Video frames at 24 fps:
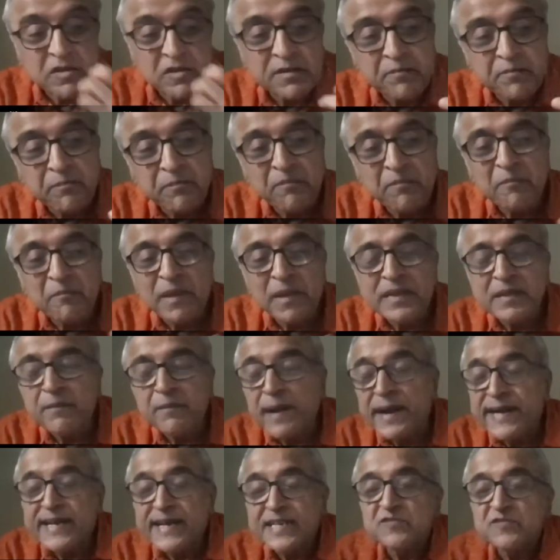the
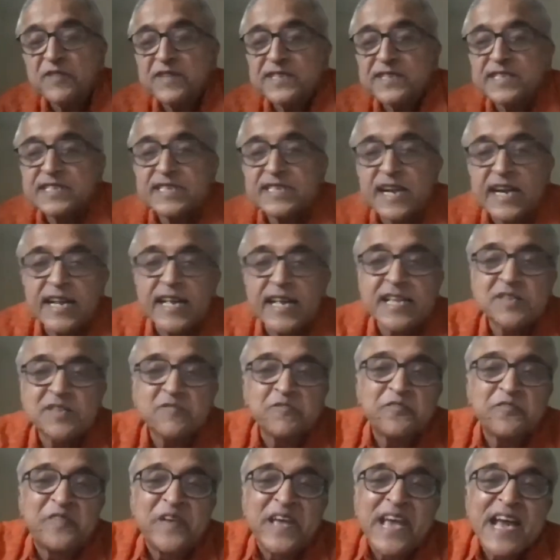mathematics one studies,
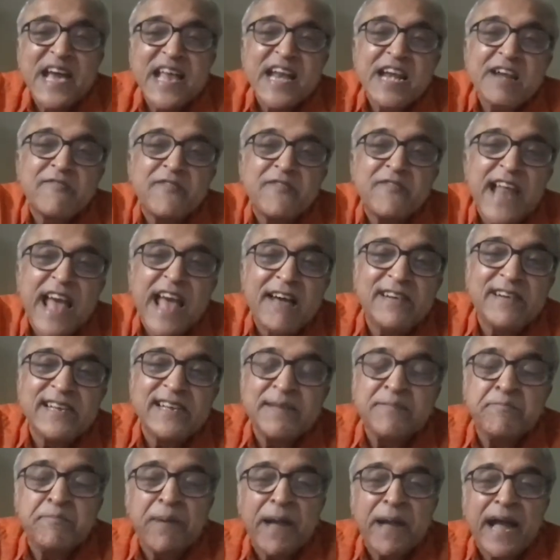where it will have an
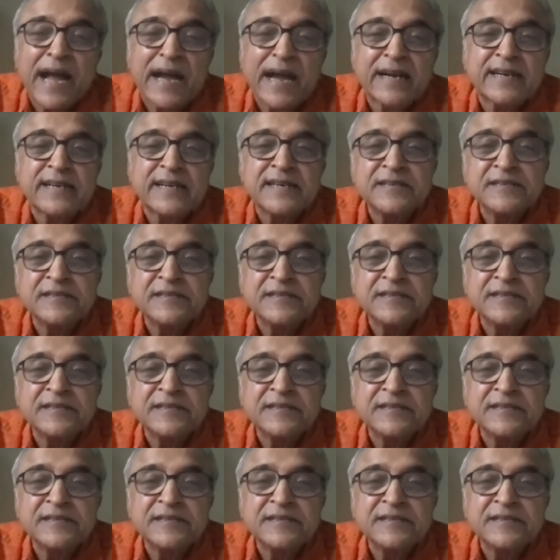impact,